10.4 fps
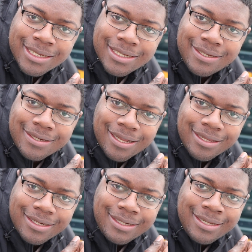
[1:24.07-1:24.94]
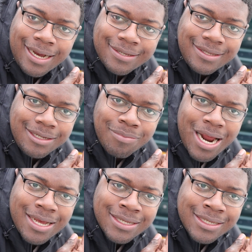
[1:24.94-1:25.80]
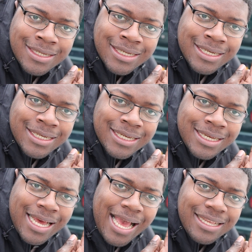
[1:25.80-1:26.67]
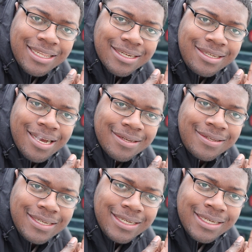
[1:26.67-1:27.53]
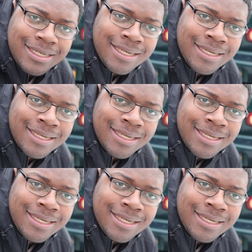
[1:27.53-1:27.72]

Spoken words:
This junk look dusty, bruh. That look dusty.